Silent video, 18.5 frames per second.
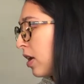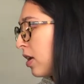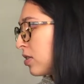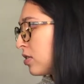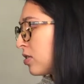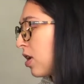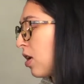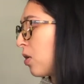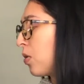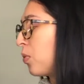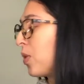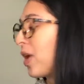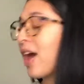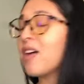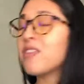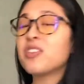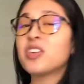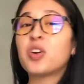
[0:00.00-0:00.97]
So we
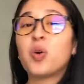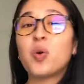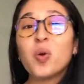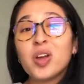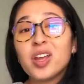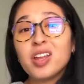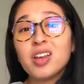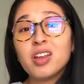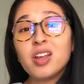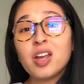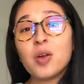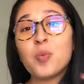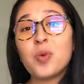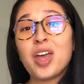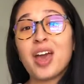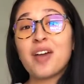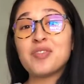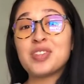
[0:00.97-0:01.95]
have a coin and
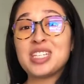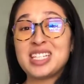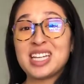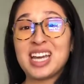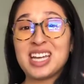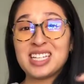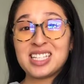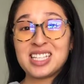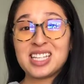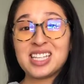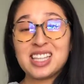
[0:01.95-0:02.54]
we have a dice.